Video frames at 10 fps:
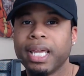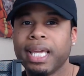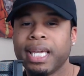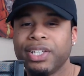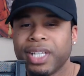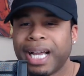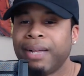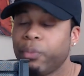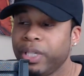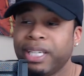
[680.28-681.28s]
And
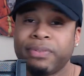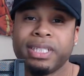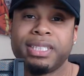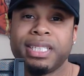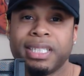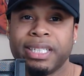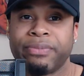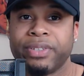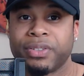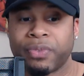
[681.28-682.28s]
we definitely seen a
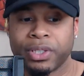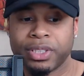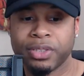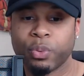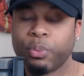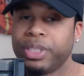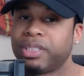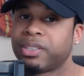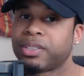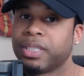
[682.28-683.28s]
difference versus when we
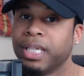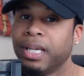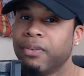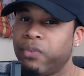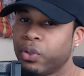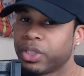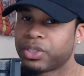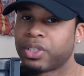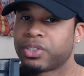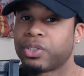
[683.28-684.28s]
just
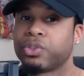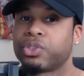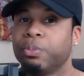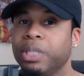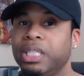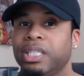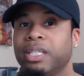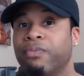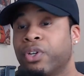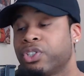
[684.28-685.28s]
focused on social media
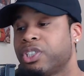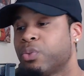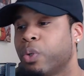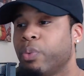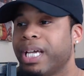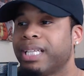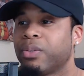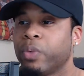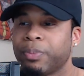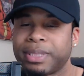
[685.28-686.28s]
versus when we had the
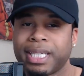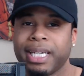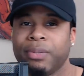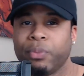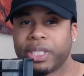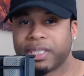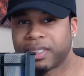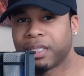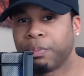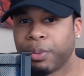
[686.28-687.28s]
website and we could
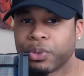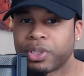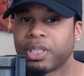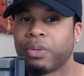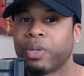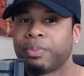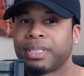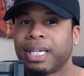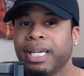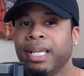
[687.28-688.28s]
send people to that
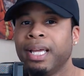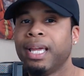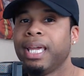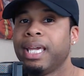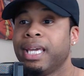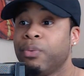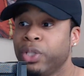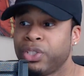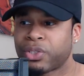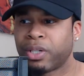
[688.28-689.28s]
website. And we
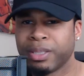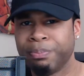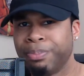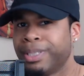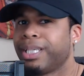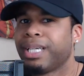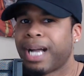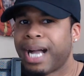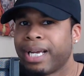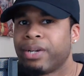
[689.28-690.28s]
started booking
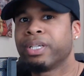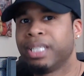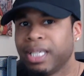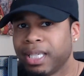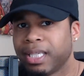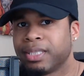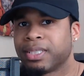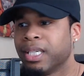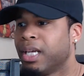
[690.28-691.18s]
higher gigs,